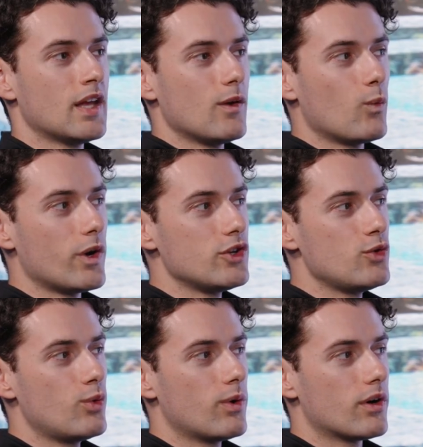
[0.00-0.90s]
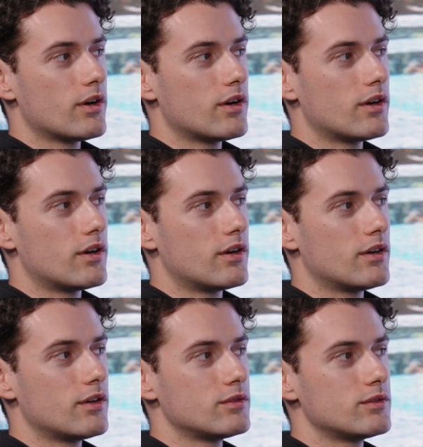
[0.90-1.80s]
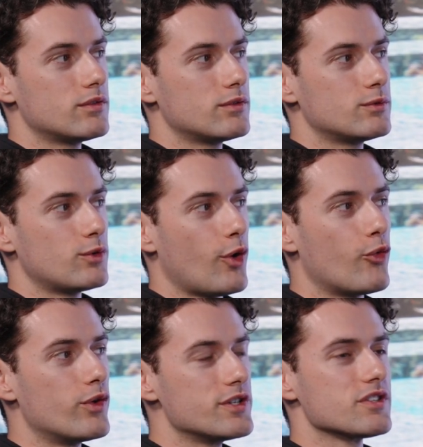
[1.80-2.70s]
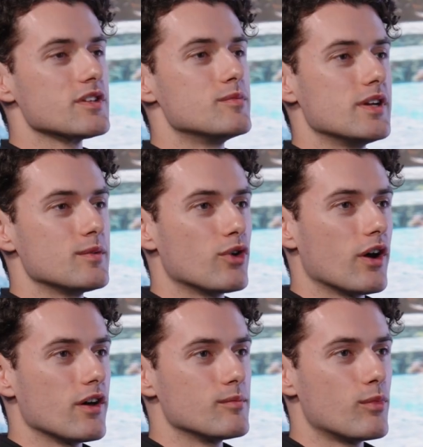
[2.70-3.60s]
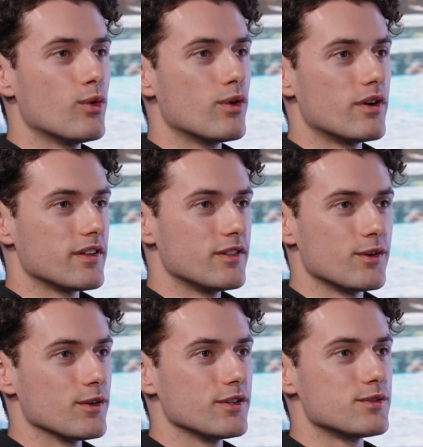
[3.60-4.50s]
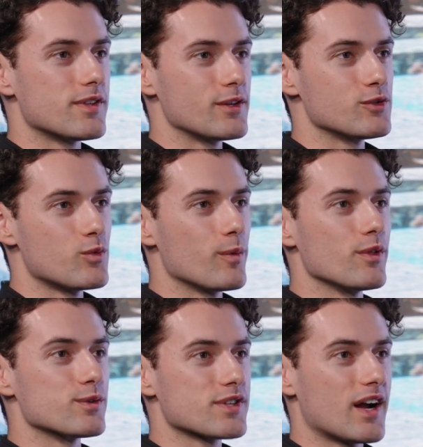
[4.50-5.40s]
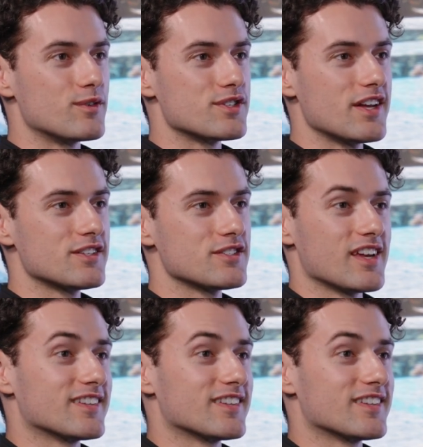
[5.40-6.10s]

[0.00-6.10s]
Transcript: When you were originally being brought on board in the early 2000s, what were those conversations like?